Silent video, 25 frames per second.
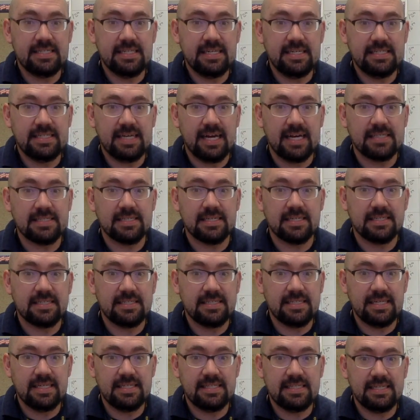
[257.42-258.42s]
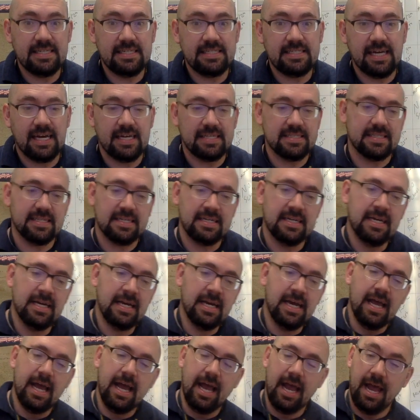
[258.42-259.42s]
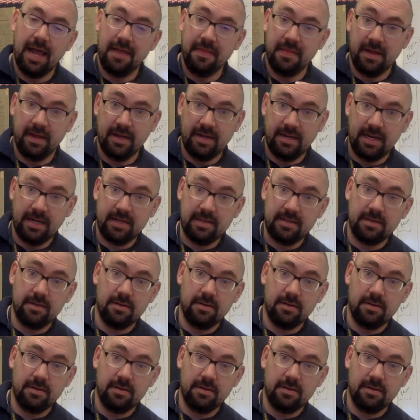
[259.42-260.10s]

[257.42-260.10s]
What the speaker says: Tesla, and then